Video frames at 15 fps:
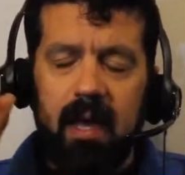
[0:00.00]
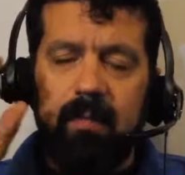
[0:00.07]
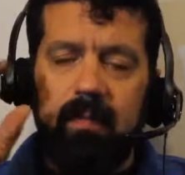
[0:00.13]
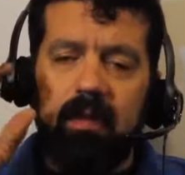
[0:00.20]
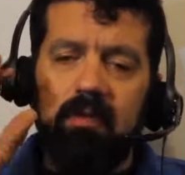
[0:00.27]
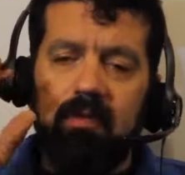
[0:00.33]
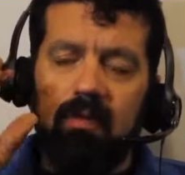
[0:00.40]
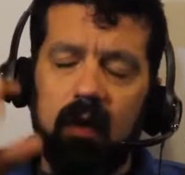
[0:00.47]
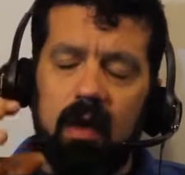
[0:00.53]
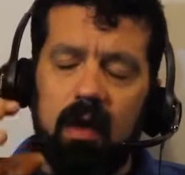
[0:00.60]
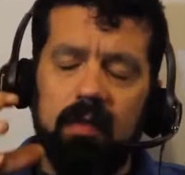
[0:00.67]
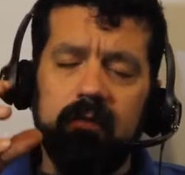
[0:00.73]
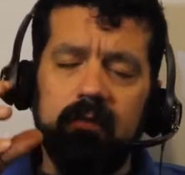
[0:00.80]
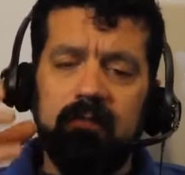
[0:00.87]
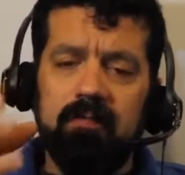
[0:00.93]
But there are
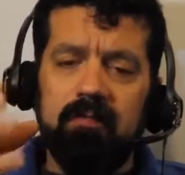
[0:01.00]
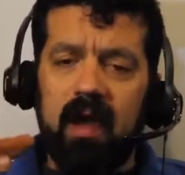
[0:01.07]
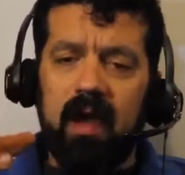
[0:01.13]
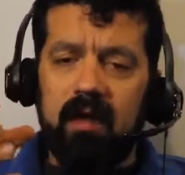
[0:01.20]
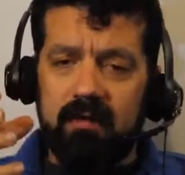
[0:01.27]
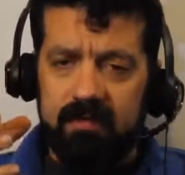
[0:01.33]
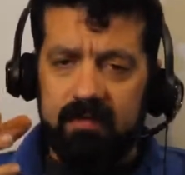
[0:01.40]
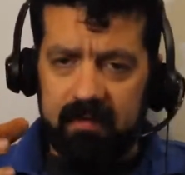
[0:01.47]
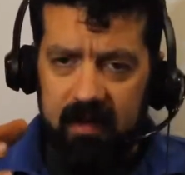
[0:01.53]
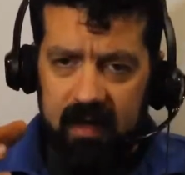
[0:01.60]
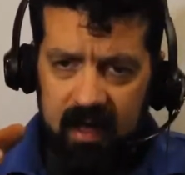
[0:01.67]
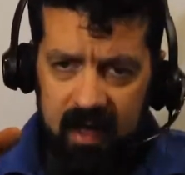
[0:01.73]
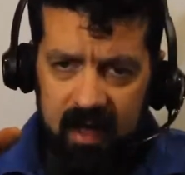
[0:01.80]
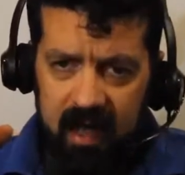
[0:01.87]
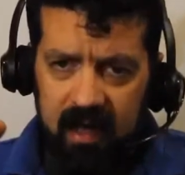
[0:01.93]
other refractive
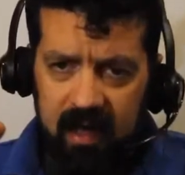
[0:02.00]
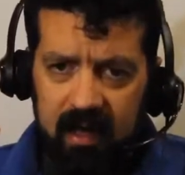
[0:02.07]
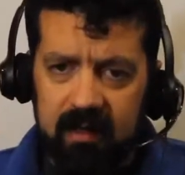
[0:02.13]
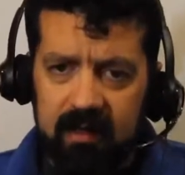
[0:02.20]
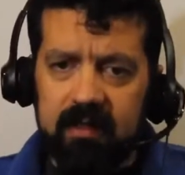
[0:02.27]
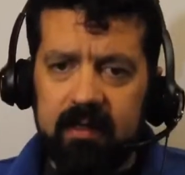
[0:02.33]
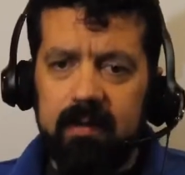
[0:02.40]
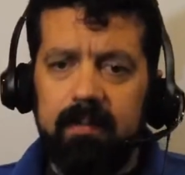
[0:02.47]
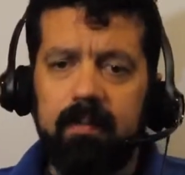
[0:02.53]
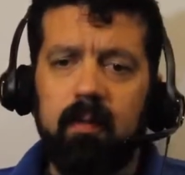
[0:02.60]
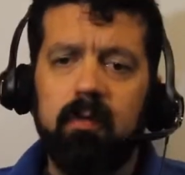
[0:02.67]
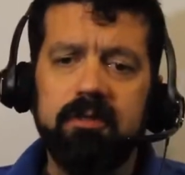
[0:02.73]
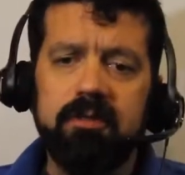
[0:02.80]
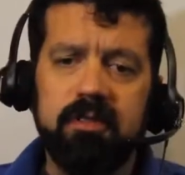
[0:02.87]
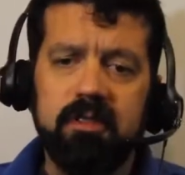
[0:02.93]

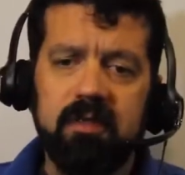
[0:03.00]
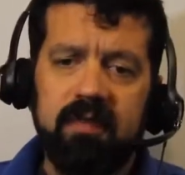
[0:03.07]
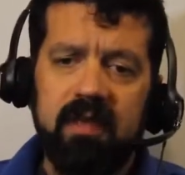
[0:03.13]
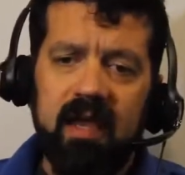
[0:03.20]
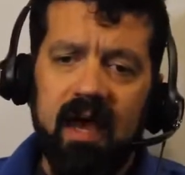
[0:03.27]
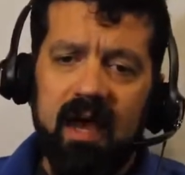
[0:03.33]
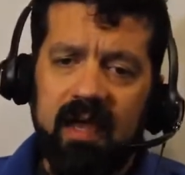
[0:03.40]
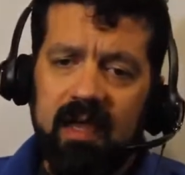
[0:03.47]
portions of the eye,